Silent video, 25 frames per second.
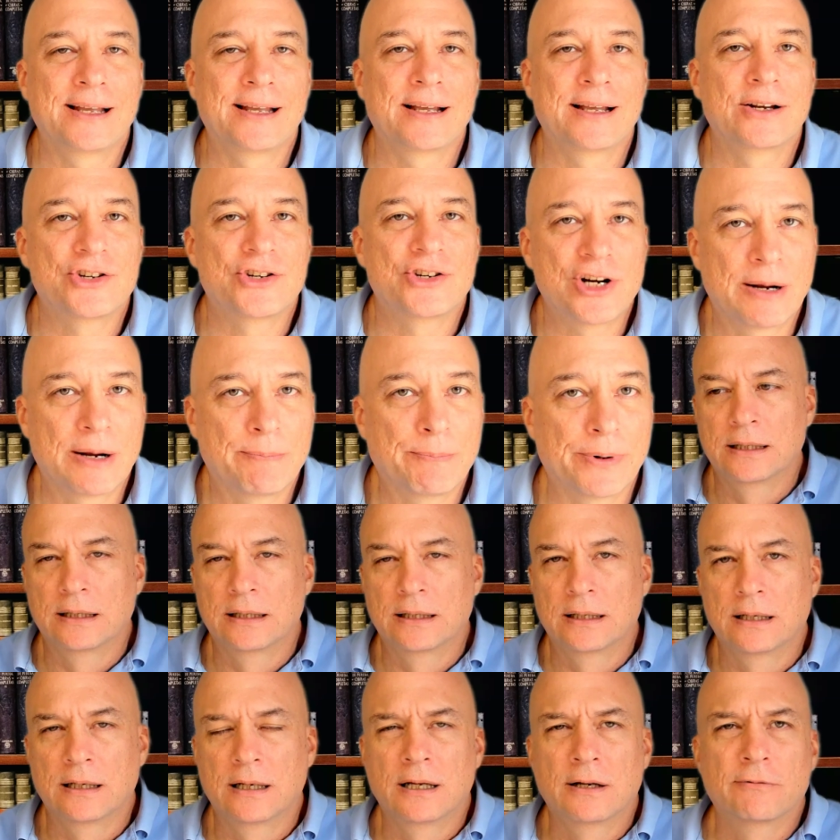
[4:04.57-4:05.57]
in jeopardy.
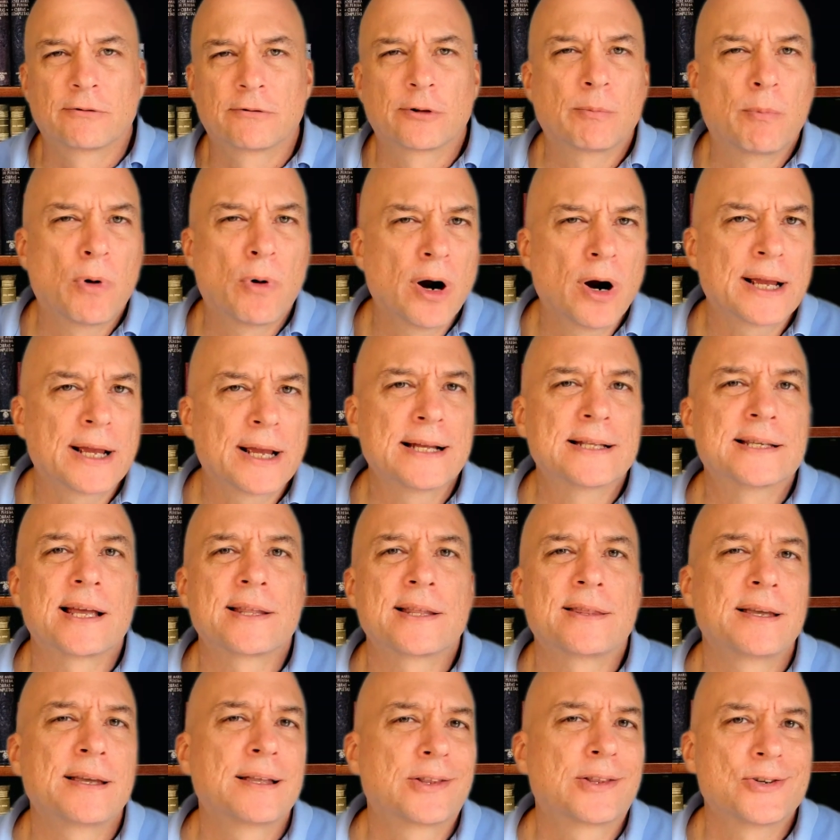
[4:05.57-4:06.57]
For markets, I
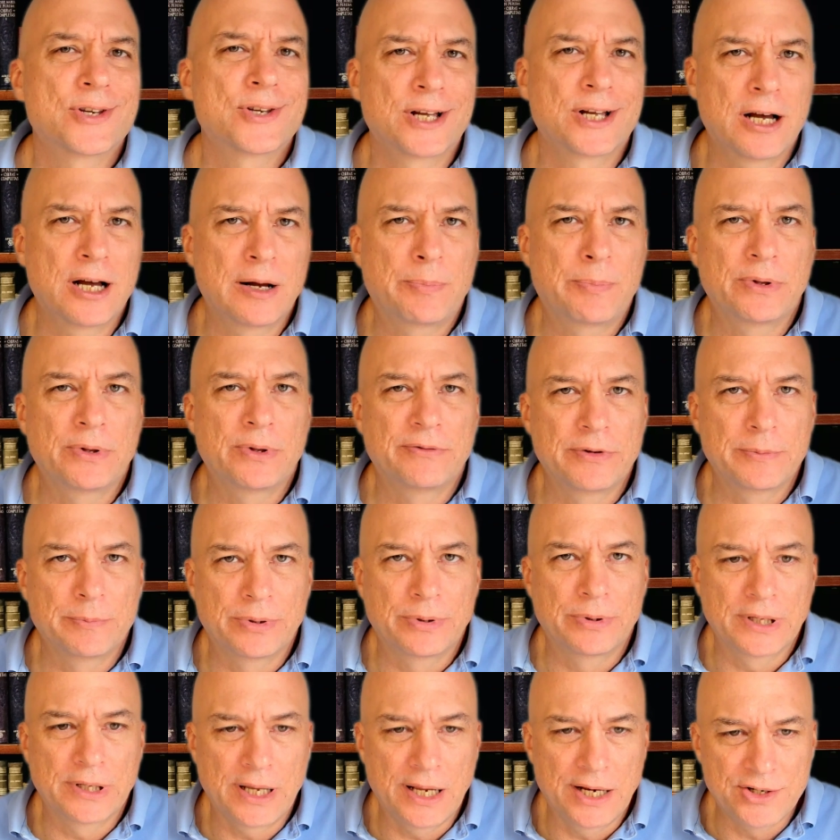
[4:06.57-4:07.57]
think there's a couple of
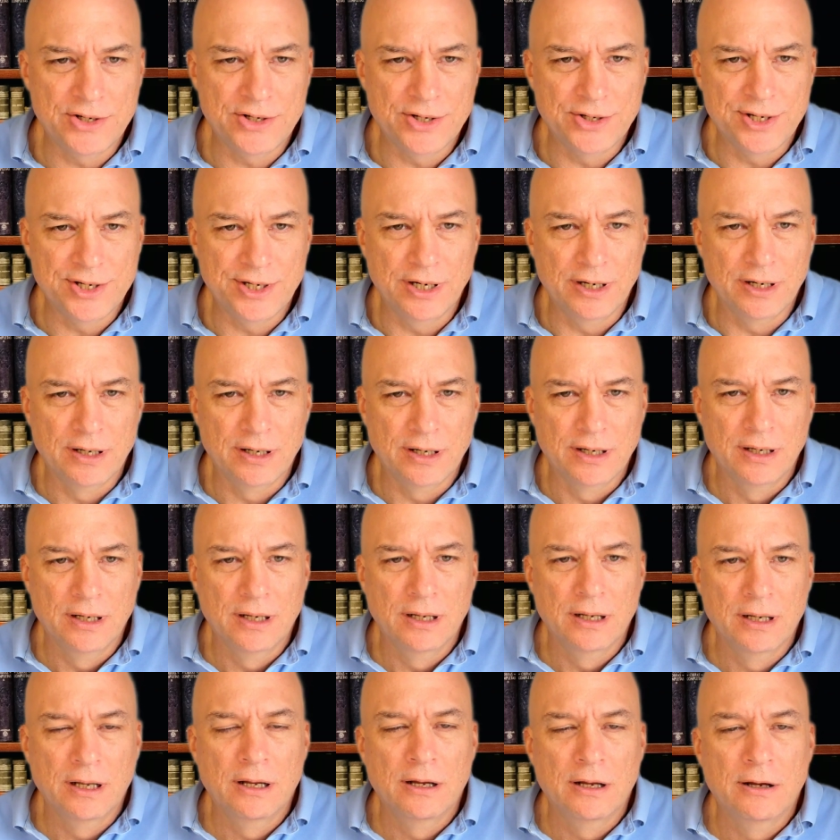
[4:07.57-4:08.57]
implications here.
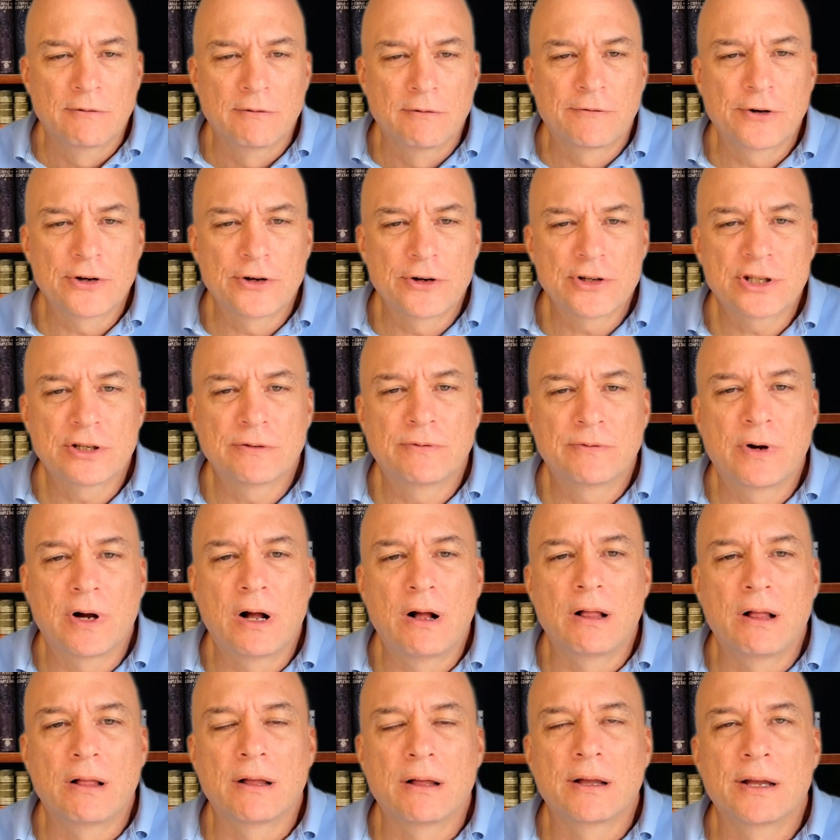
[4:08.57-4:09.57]
First of
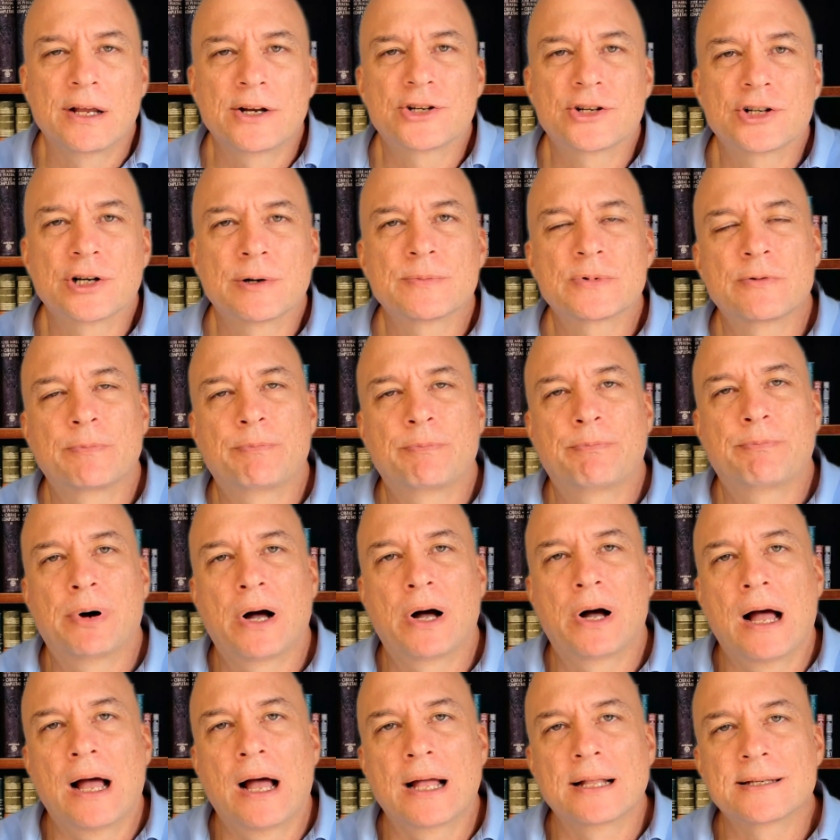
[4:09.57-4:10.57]
all, in terms of
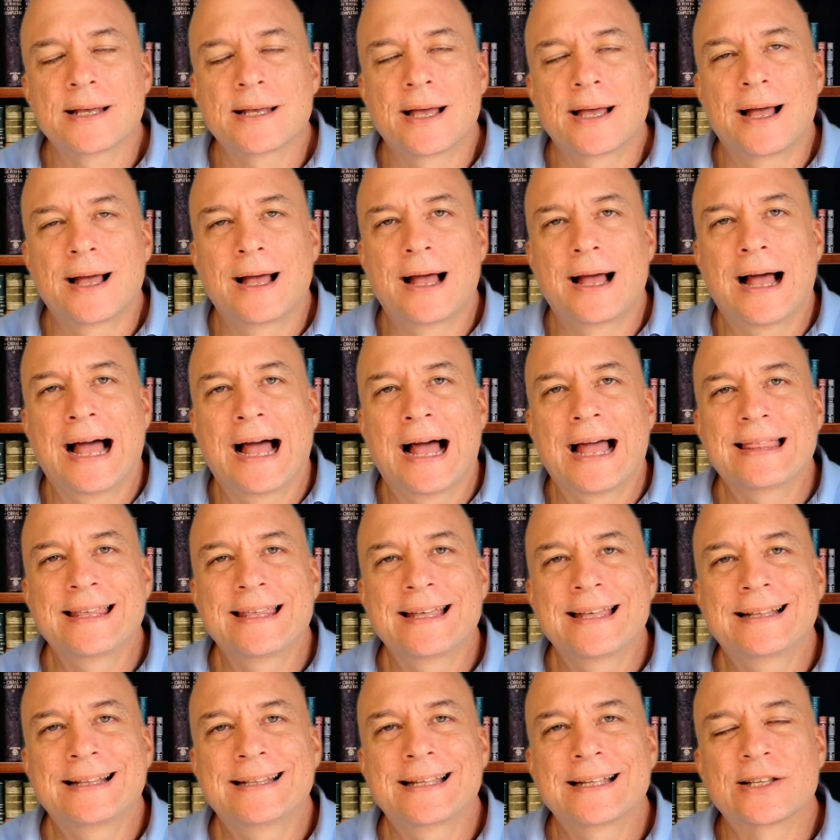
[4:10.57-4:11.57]
bonds, I
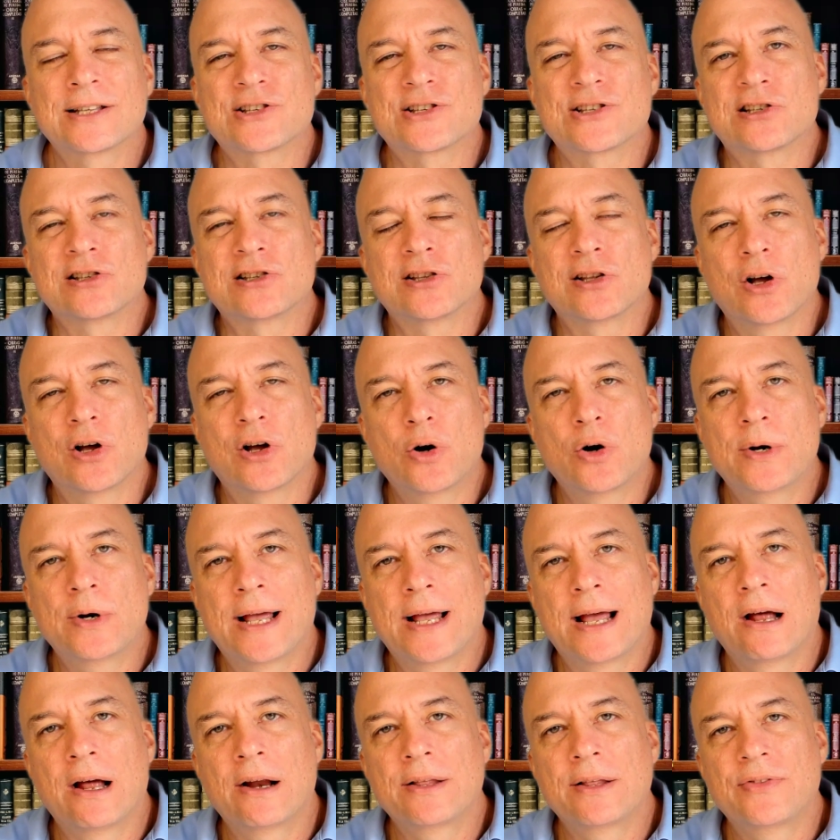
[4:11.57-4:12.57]
think that the
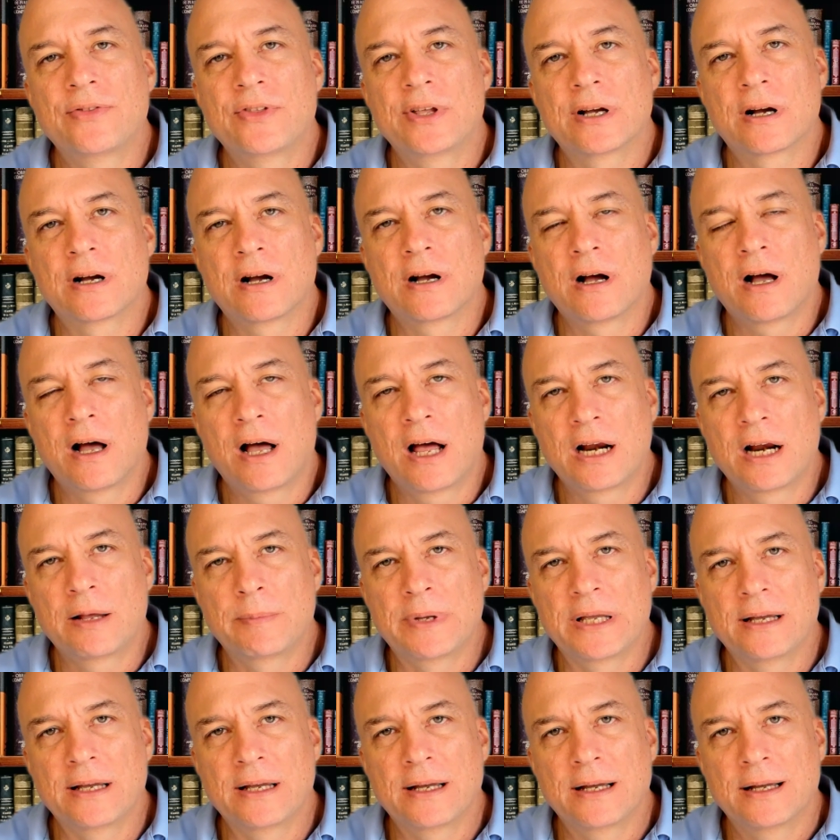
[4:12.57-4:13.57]
slowdown in the
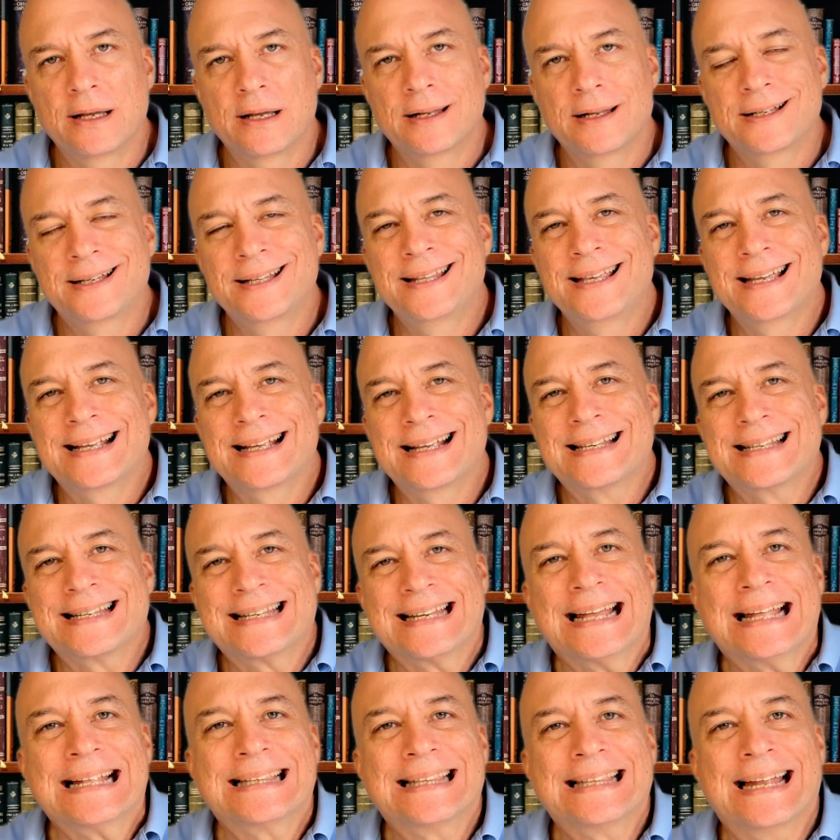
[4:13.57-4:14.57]
economy, to the
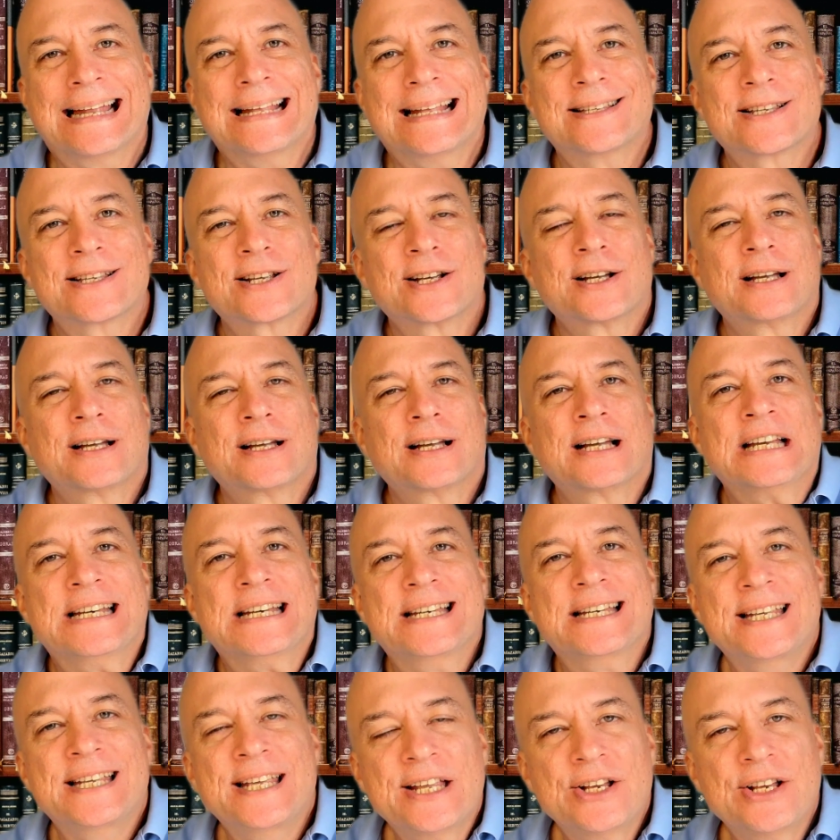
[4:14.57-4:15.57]
extent that it
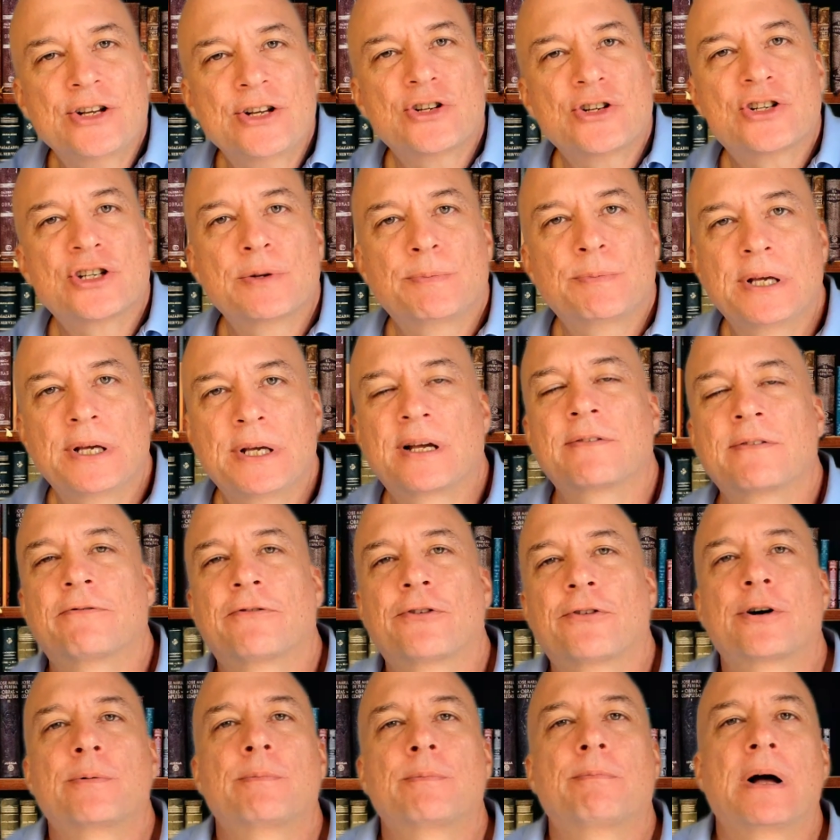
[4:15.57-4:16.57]
continues to be
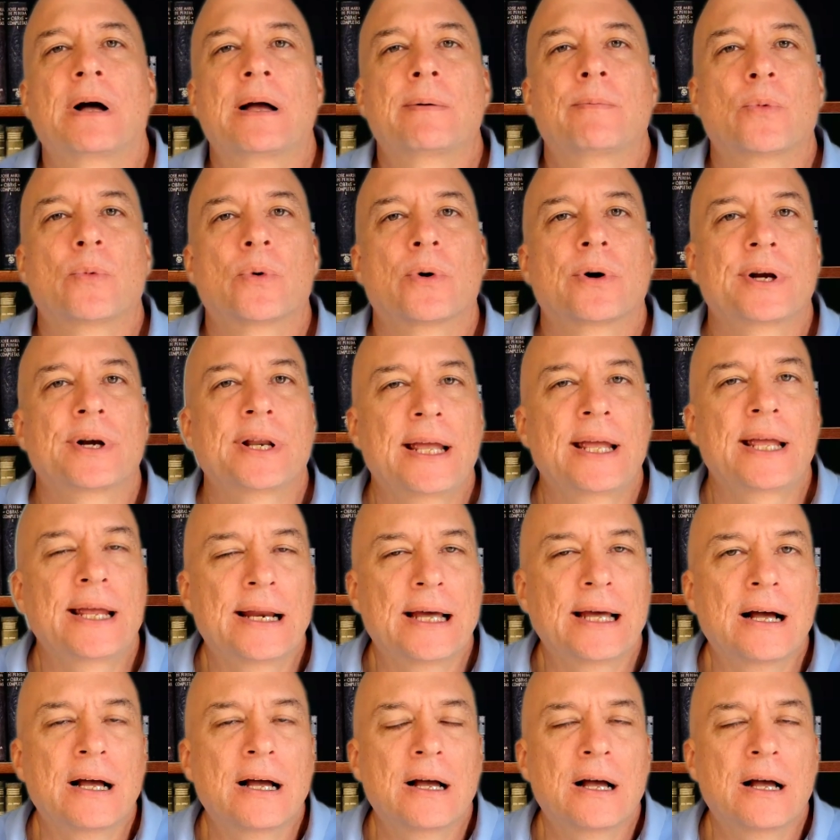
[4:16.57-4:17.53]
confirmed by more data,